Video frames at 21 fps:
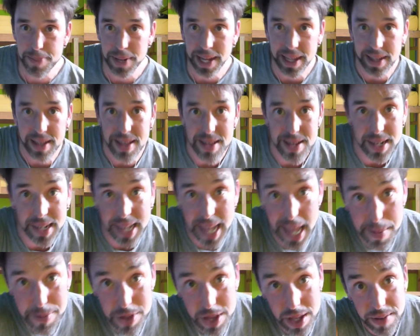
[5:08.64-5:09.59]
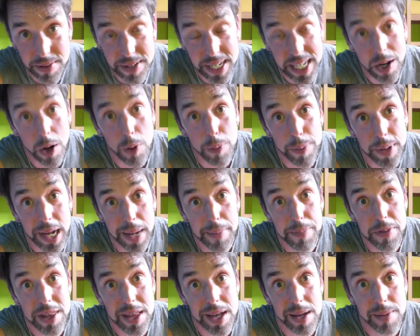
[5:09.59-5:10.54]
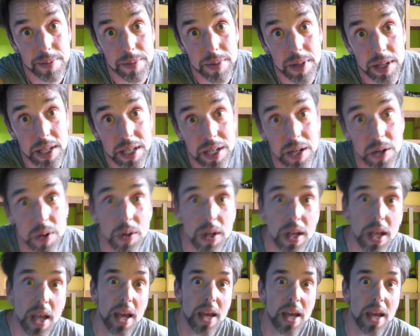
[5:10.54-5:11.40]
playing these little games can really open up some, you know,